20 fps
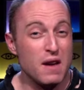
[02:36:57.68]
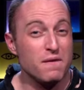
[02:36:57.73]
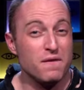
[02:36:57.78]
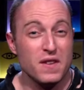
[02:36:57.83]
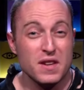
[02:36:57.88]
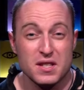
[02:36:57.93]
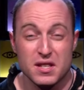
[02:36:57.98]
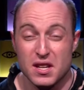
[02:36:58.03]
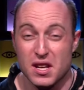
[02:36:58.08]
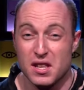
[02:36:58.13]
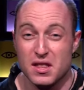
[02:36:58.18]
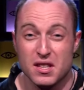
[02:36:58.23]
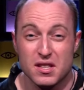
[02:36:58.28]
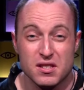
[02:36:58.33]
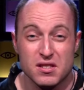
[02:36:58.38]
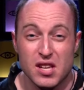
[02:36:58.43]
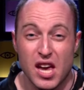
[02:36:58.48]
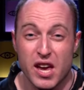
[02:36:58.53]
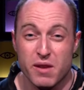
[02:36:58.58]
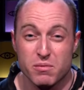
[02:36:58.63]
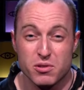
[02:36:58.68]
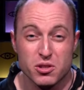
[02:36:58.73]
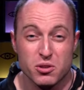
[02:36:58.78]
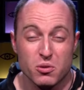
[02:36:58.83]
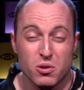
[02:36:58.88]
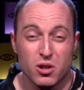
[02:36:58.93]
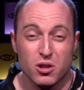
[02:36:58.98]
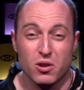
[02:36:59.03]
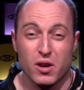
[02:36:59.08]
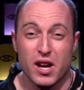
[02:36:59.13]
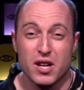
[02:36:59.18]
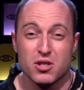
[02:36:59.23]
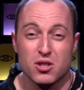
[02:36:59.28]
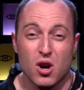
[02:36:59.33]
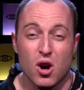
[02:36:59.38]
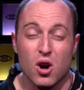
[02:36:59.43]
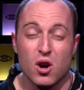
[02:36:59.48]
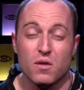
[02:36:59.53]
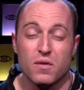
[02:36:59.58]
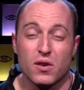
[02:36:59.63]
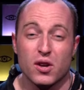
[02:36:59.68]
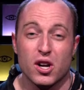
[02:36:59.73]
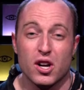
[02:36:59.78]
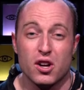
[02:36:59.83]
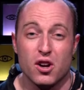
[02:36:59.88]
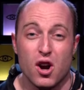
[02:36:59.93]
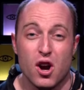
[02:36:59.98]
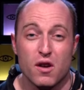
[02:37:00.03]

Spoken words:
I'm visiting the same sewer grates over and